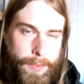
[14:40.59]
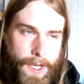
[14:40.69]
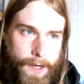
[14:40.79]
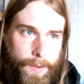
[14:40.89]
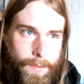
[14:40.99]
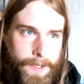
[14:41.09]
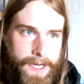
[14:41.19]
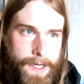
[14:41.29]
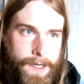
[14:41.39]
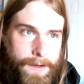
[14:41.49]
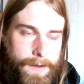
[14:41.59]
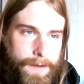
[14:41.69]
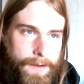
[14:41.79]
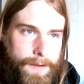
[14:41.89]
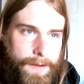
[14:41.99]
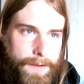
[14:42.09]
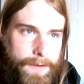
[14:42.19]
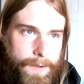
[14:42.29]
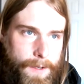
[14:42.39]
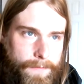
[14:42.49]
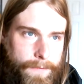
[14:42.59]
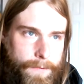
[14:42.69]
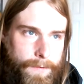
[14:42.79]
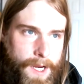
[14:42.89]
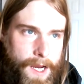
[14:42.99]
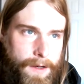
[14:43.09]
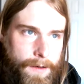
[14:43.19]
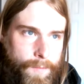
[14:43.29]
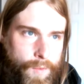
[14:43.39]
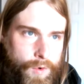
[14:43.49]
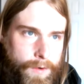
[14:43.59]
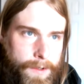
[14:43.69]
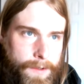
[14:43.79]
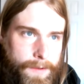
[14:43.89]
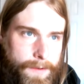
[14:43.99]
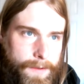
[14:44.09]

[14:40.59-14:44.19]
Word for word: better way, to have created more